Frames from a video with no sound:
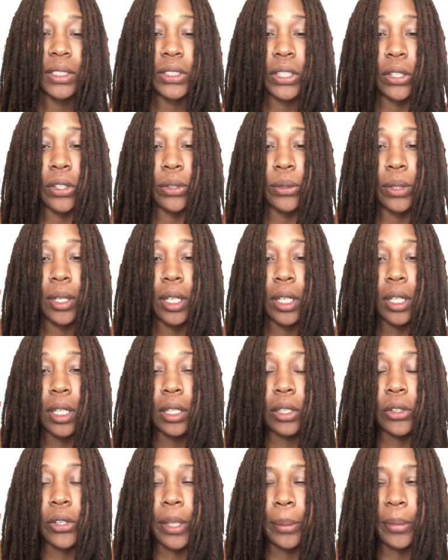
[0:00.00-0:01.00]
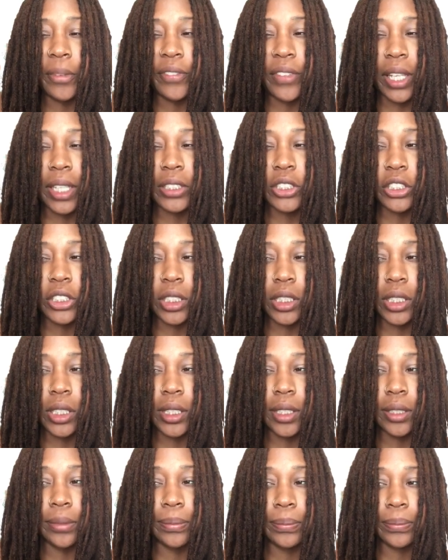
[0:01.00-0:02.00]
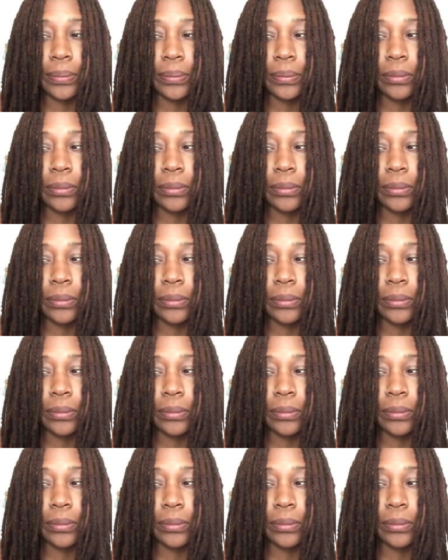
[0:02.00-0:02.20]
So Creme of Nature